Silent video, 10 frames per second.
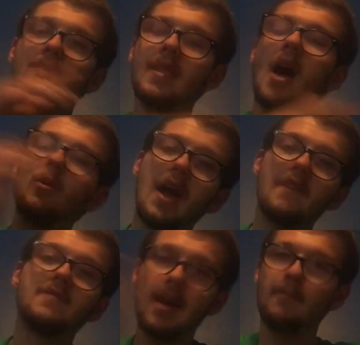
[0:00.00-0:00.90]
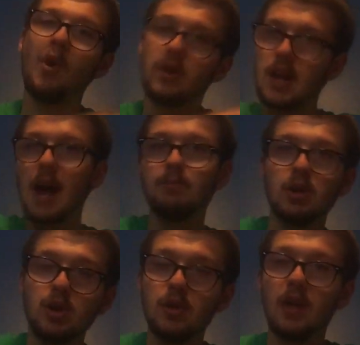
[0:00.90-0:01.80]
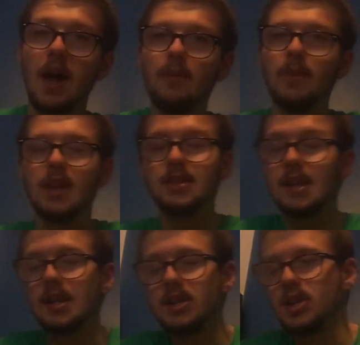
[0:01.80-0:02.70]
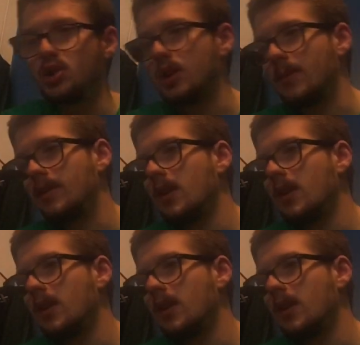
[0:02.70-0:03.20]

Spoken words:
now we have more time to do that as an addition.